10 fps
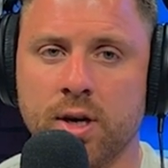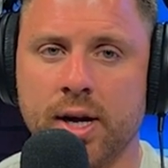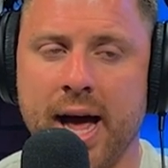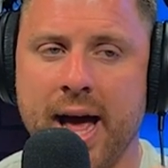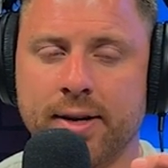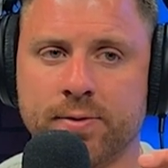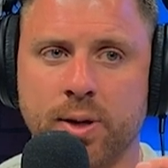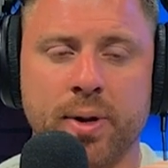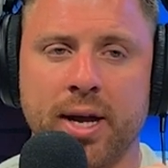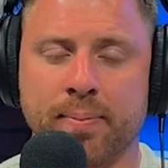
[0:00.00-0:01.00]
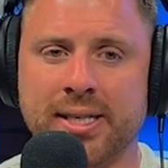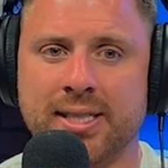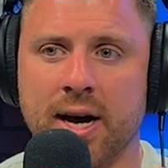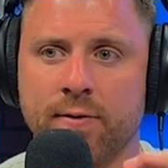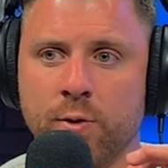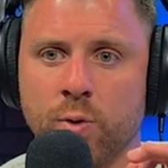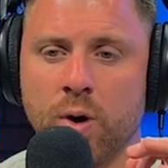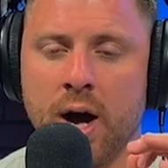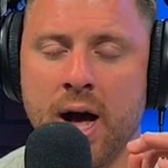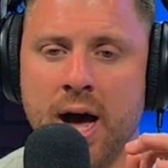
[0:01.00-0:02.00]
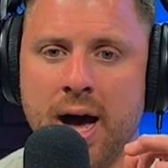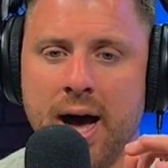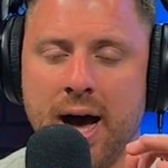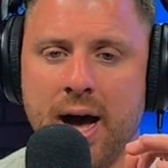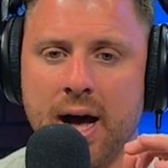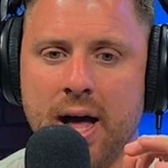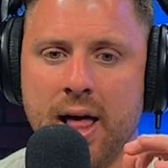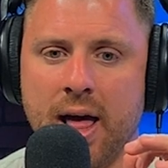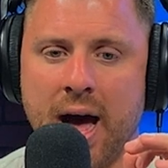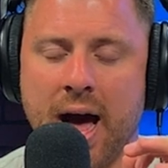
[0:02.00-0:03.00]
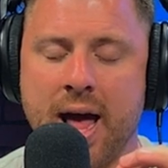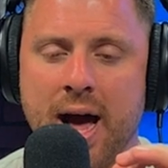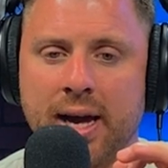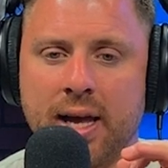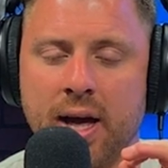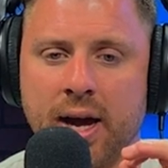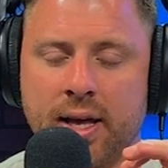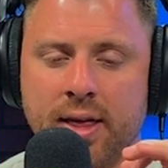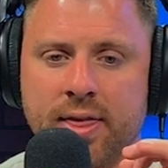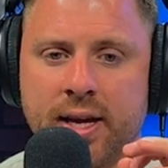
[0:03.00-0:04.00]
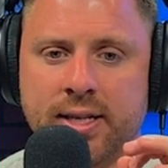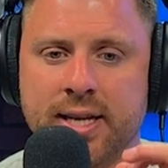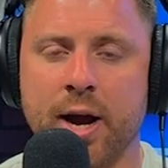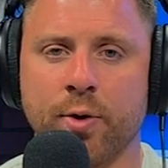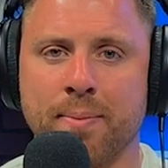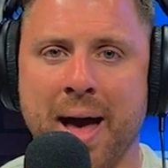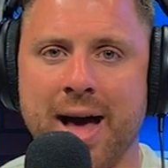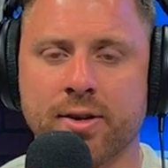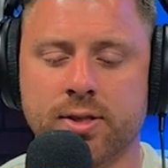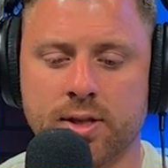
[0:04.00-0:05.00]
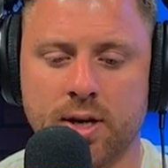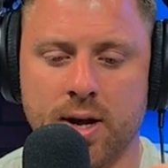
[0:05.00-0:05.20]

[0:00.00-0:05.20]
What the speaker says: And for somebody like myself, who I think integrity matters,